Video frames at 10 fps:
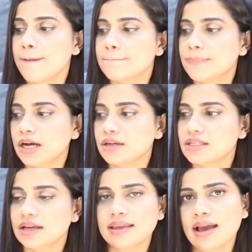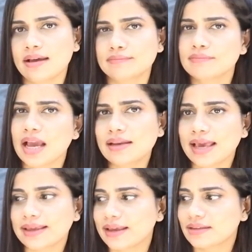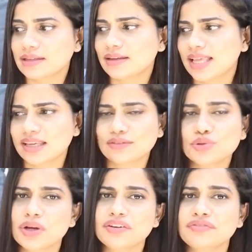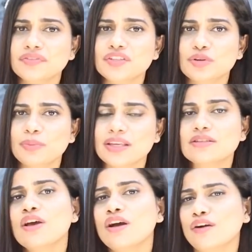But yeah, I like it. Like 250 rupees.